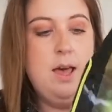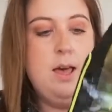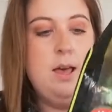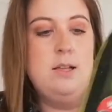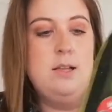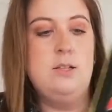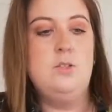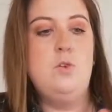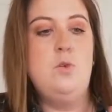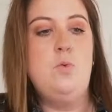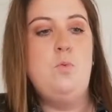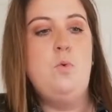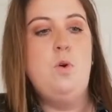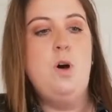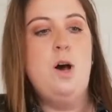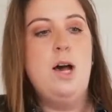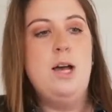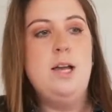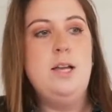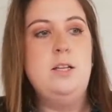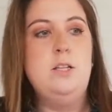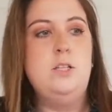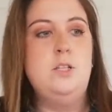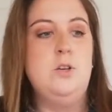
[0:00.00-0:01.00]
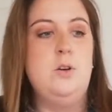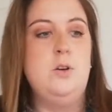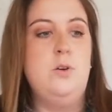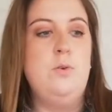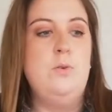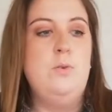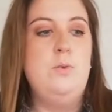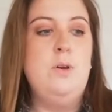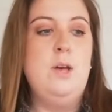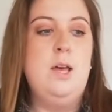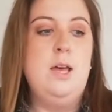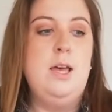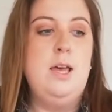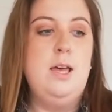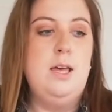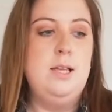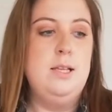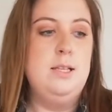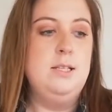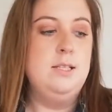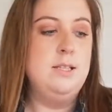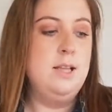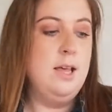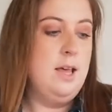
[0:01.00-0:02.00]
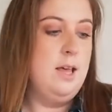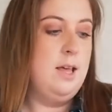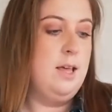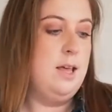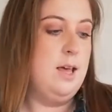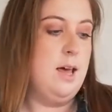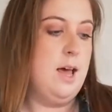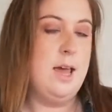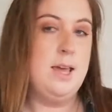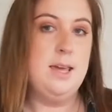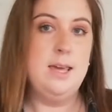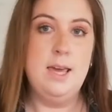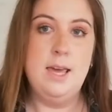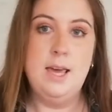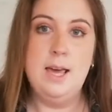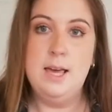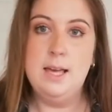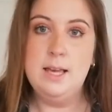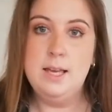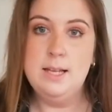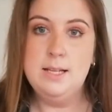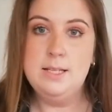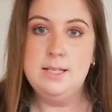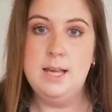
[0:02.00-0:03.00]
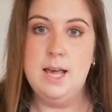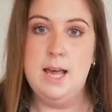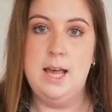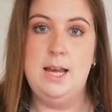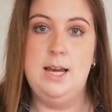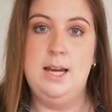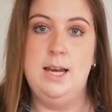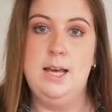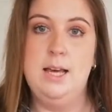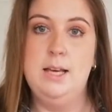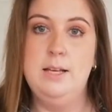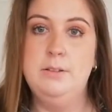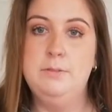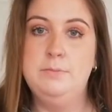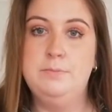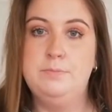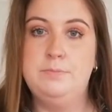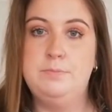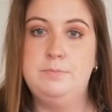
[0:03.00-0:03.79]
So what I do is I get a container